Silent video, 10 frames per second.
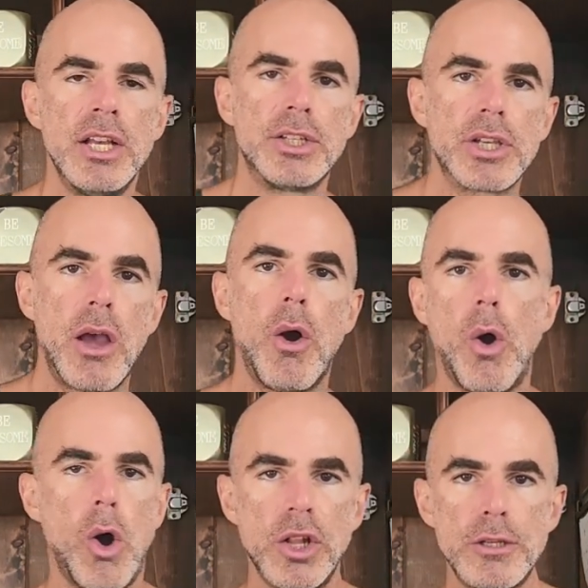It's
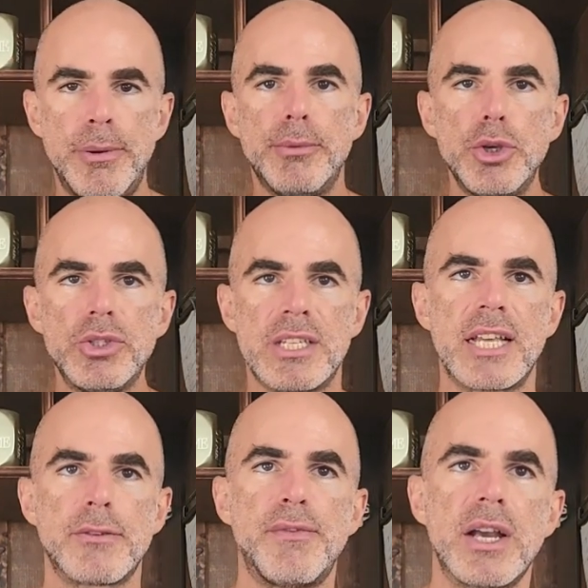all these people use this
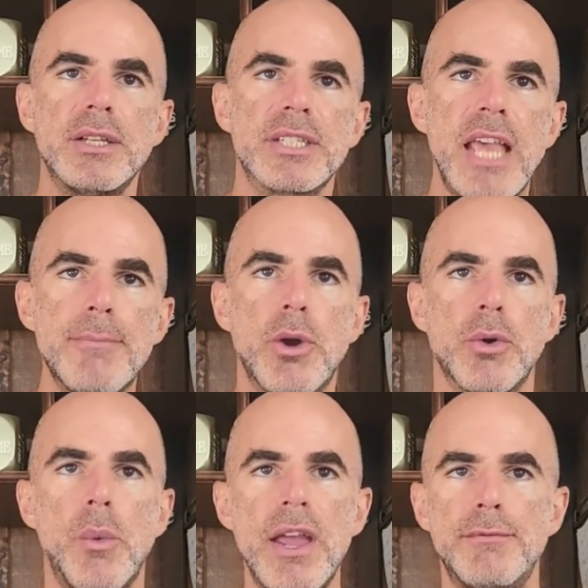as a fucking
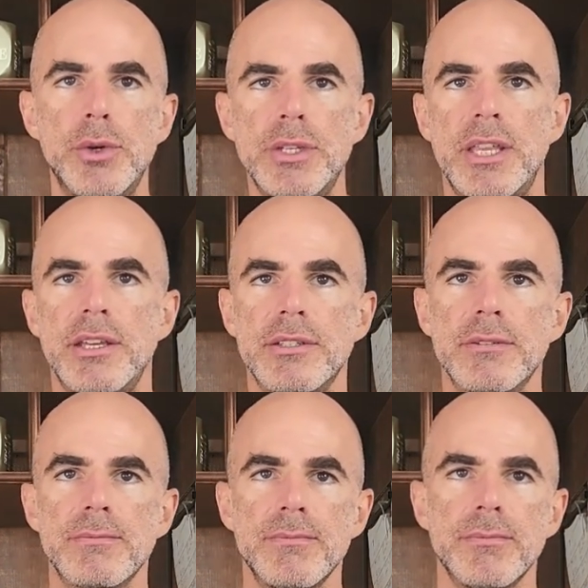scapegoat, a way of doing things.